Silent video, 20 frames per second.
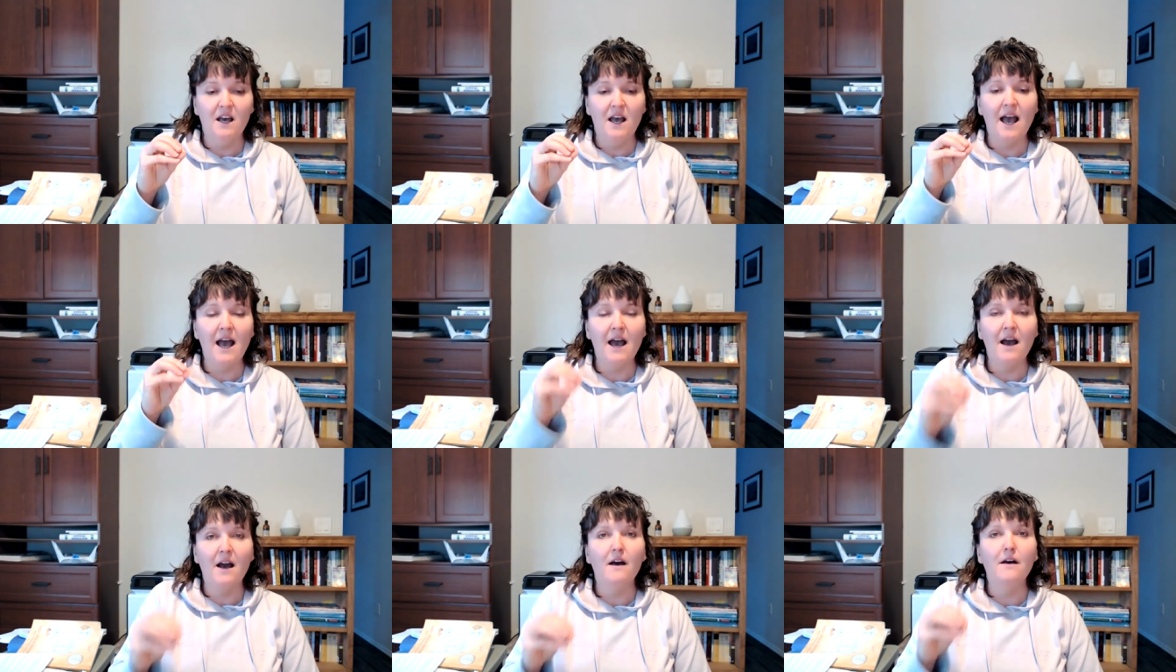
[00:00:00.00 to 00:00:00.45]

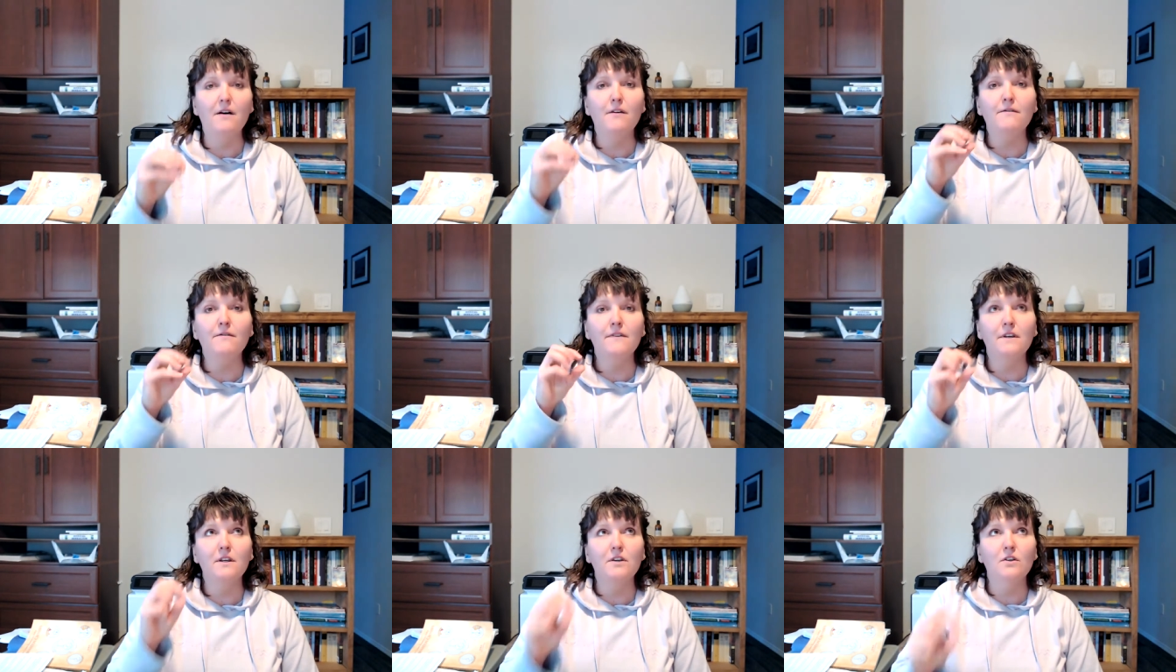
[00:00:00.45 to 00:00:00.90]

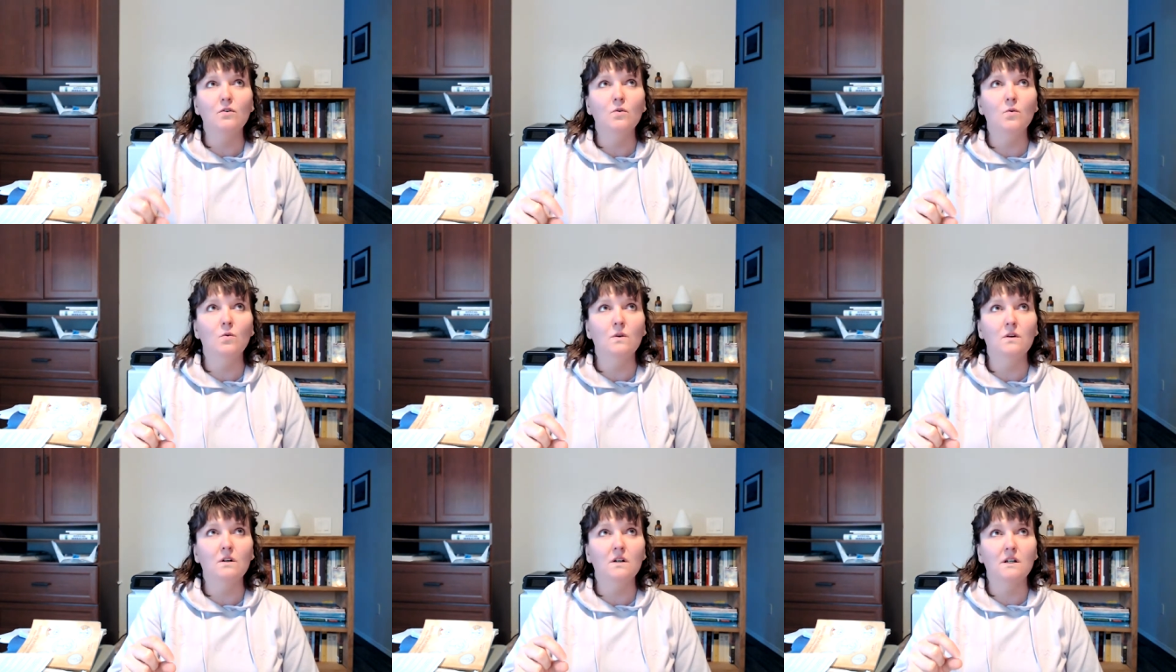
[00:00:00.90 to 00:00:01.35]
Have
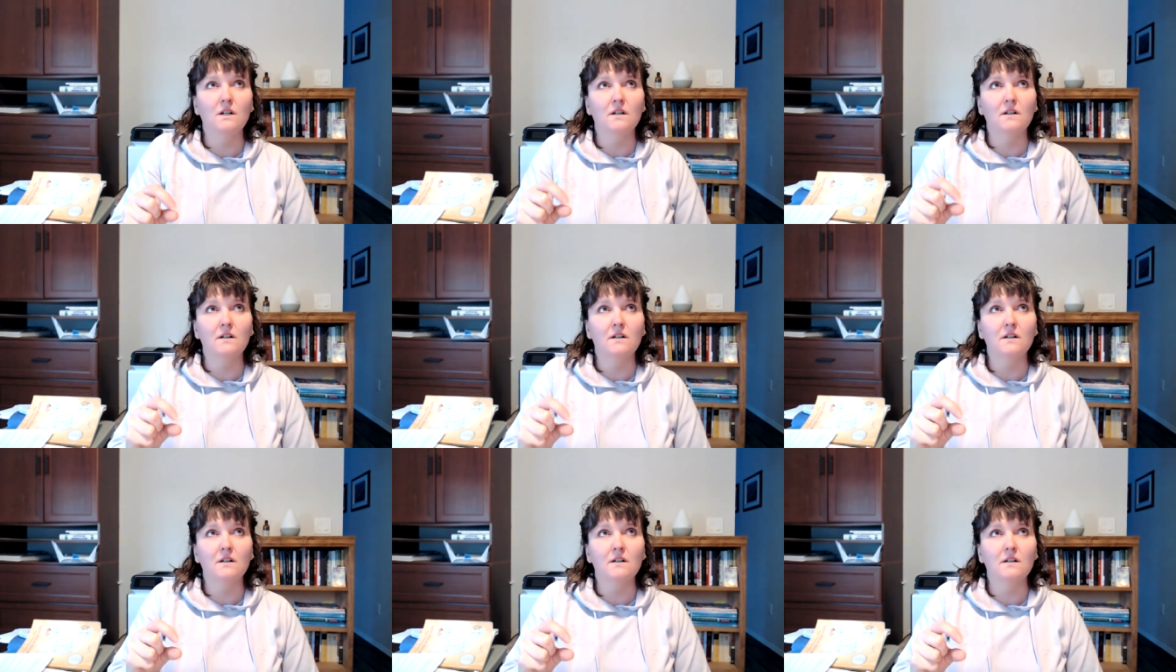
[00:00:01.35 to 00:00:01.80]

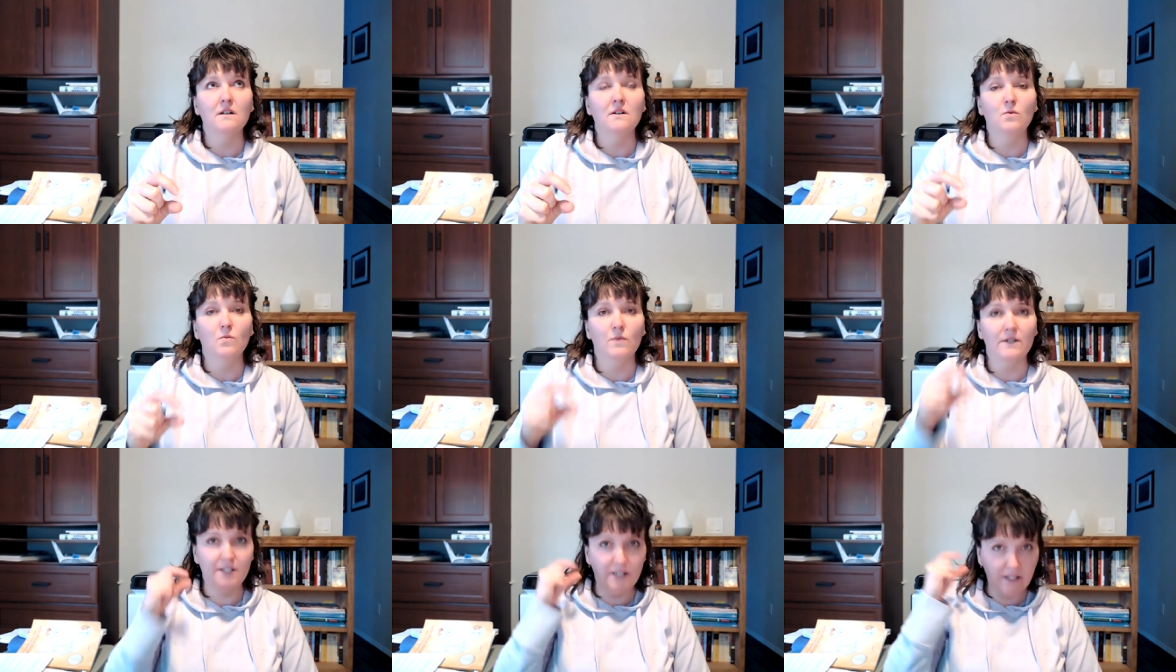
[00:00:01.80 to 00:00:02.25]
your
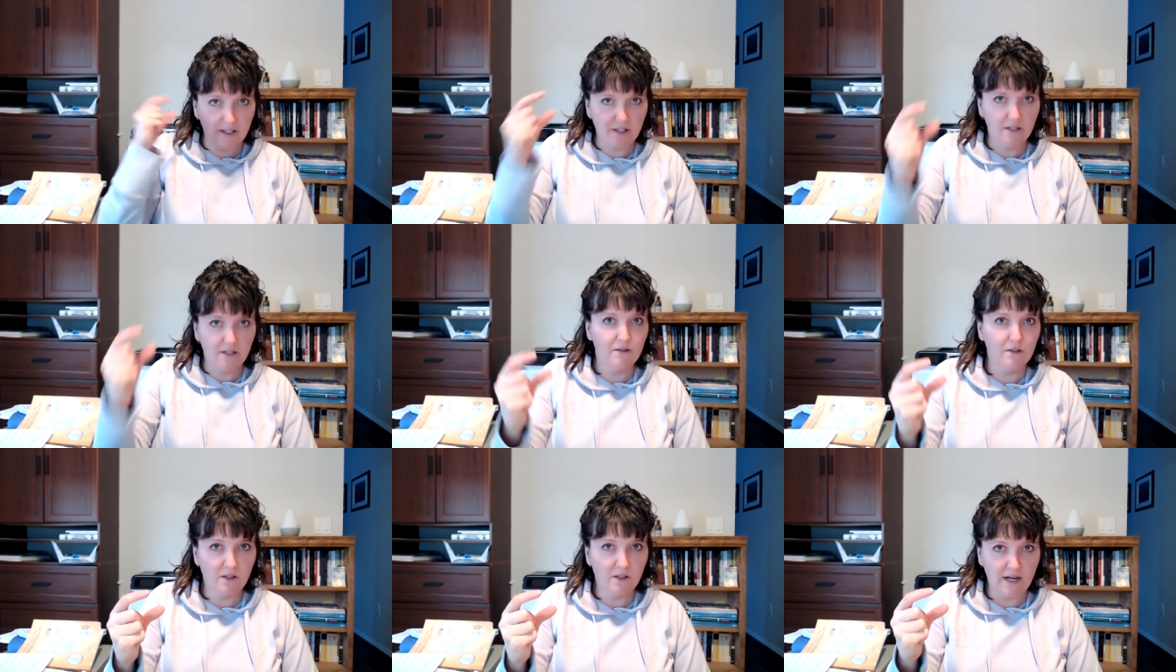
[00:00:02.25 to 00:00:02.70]

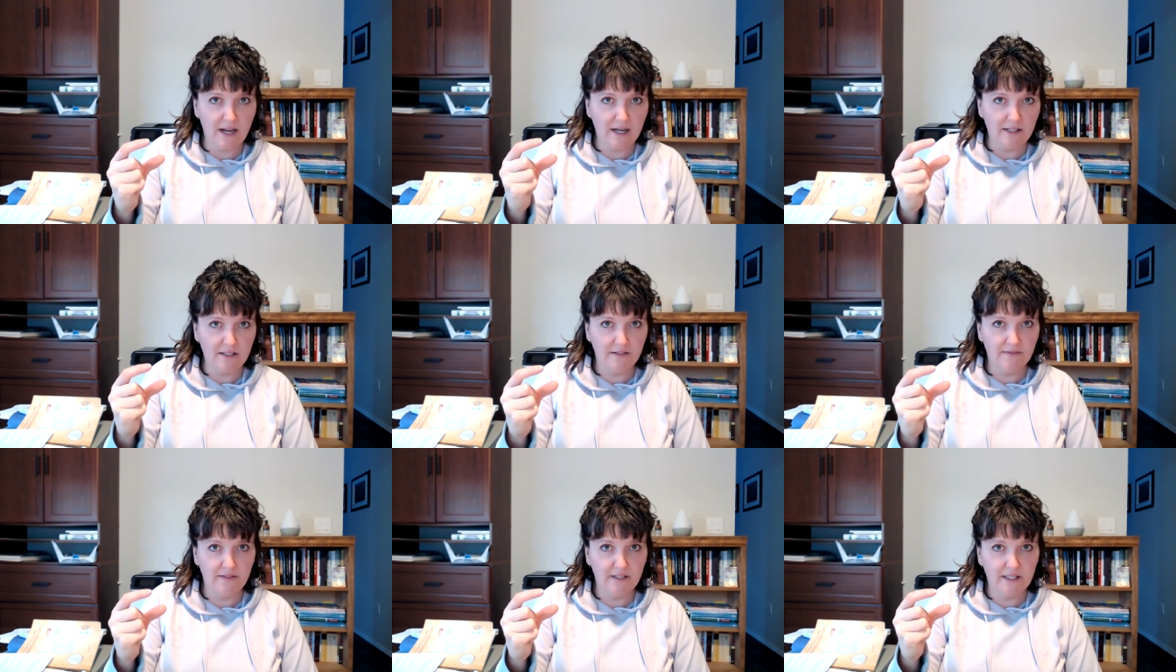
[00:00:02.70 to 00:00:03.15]
reticular
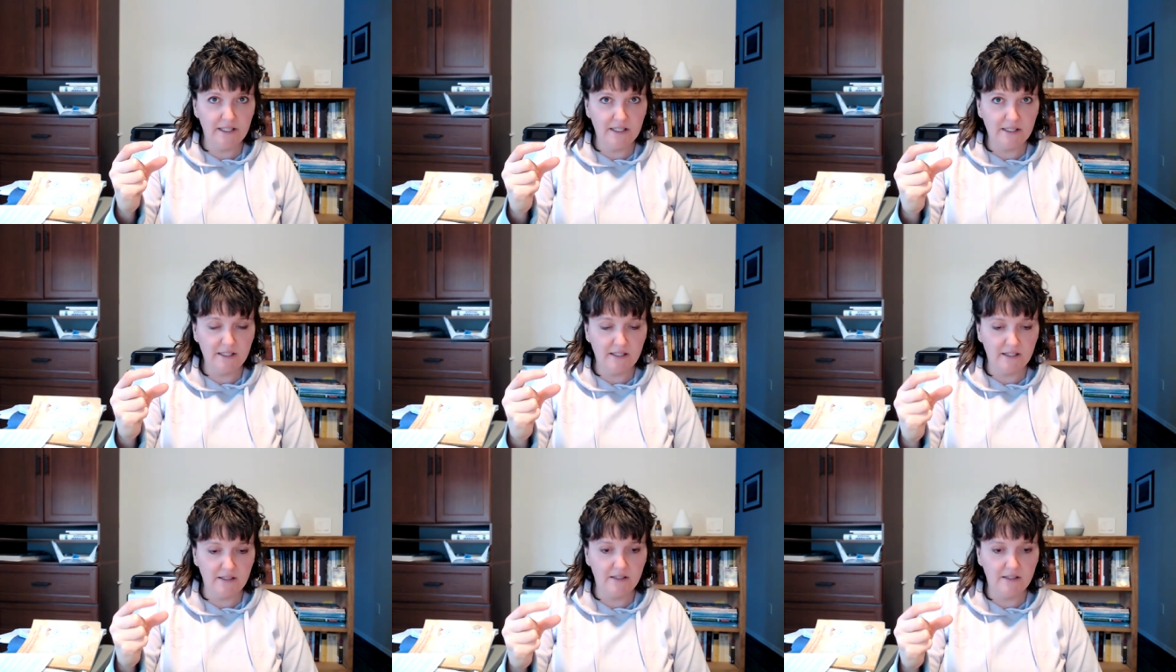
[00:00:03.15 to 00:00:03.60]
activating
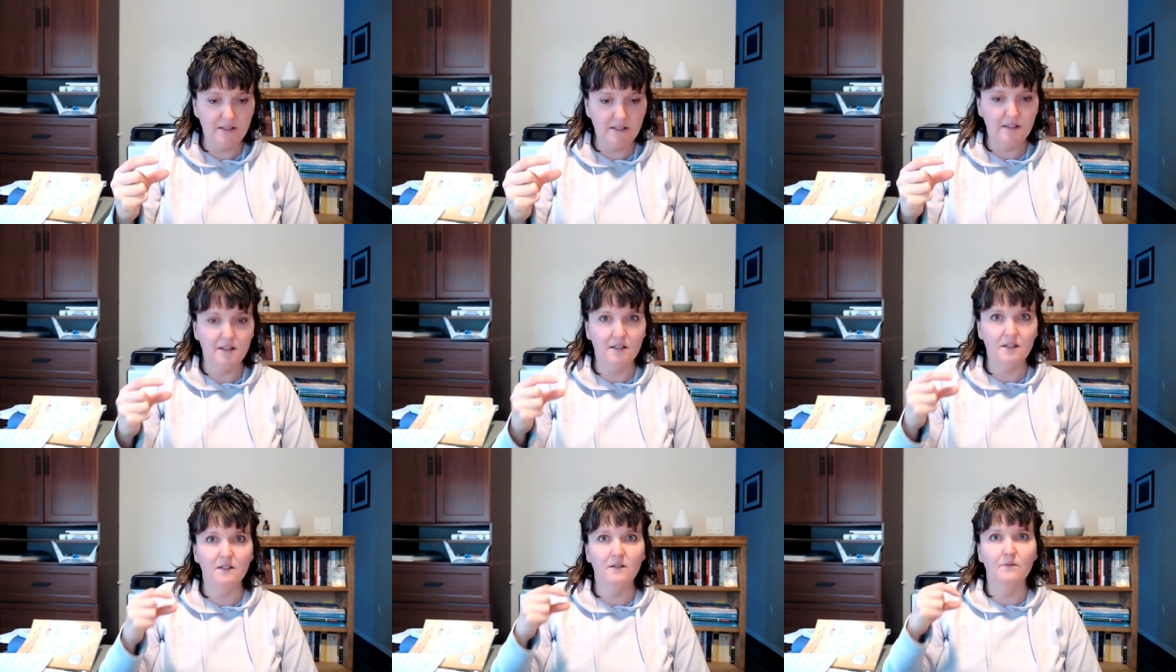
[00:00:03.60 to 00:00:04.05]

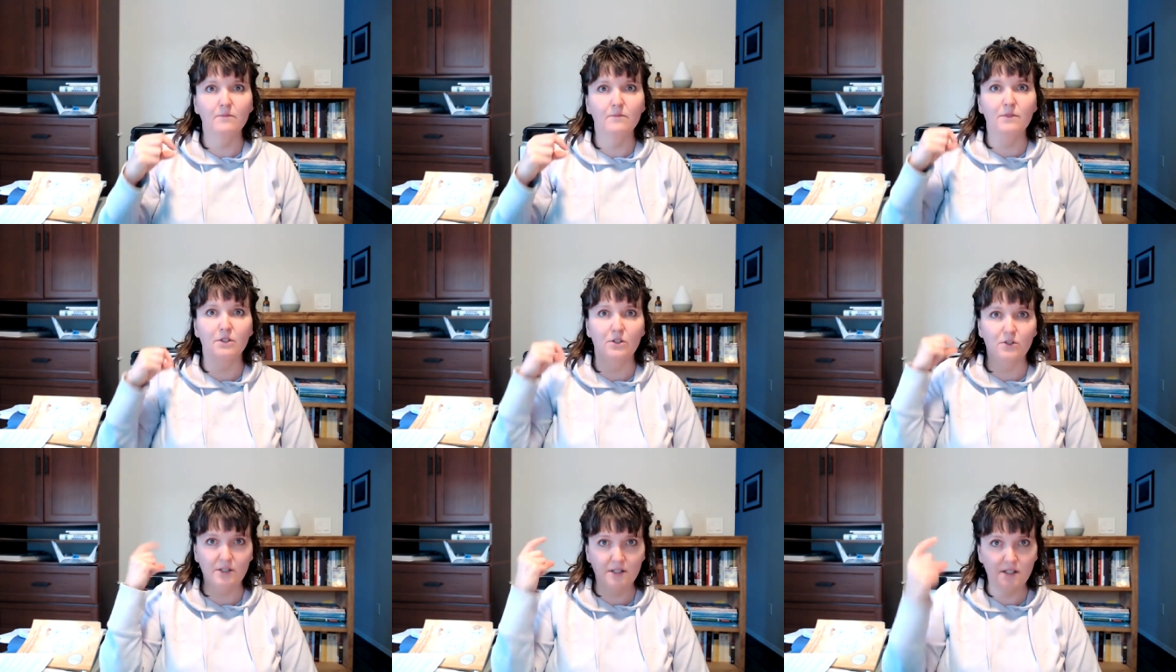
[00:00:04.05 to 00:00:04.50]

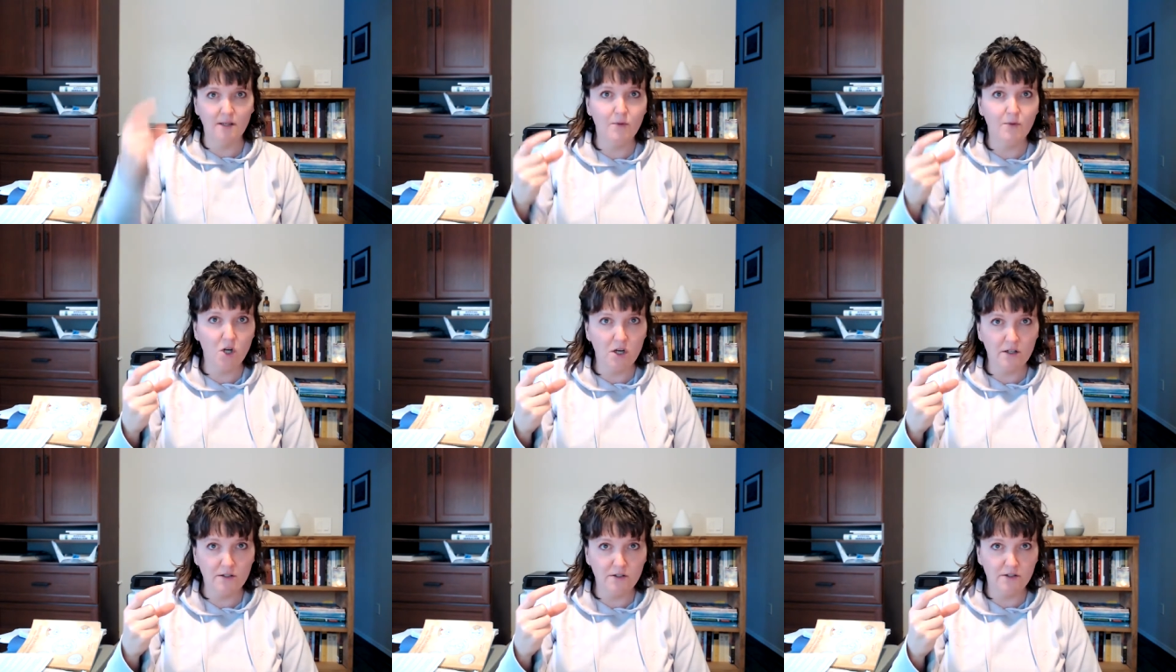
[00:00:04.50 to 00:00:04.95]
system, your
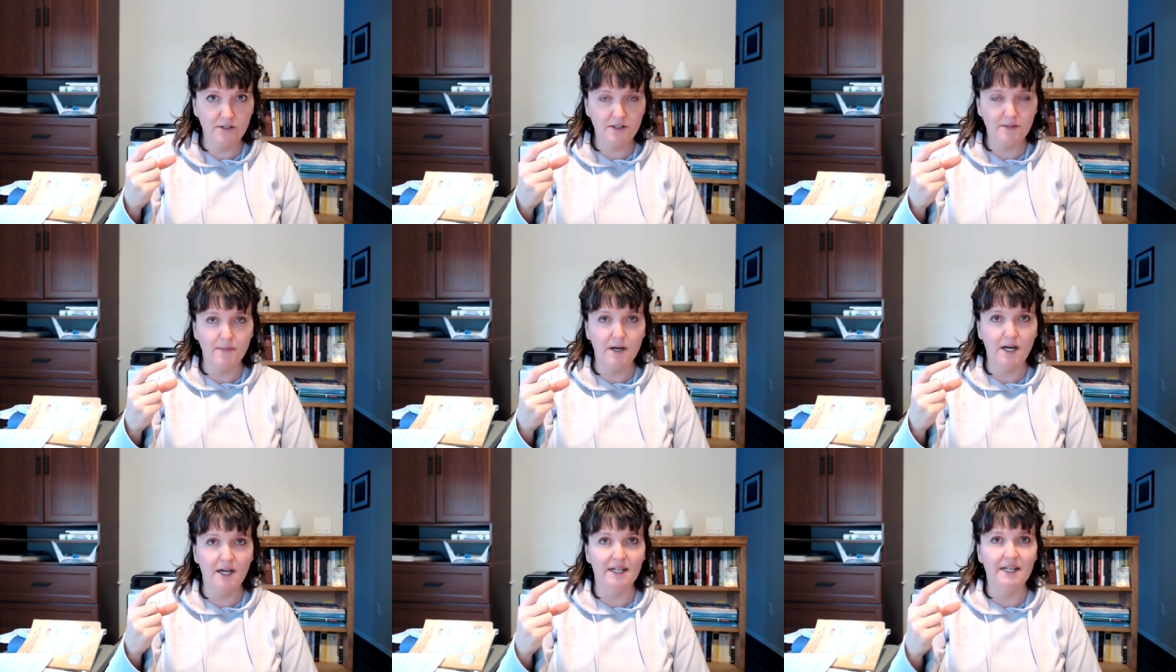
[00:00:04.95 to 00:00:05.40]

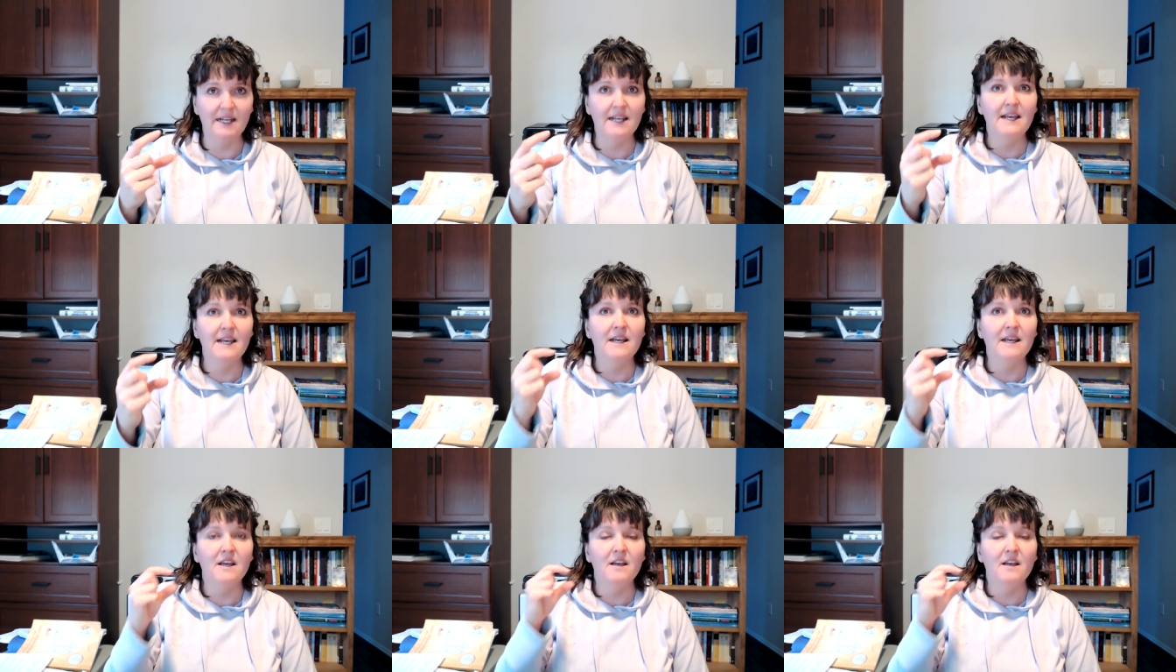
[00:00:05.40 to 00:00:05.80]
subconscious mind,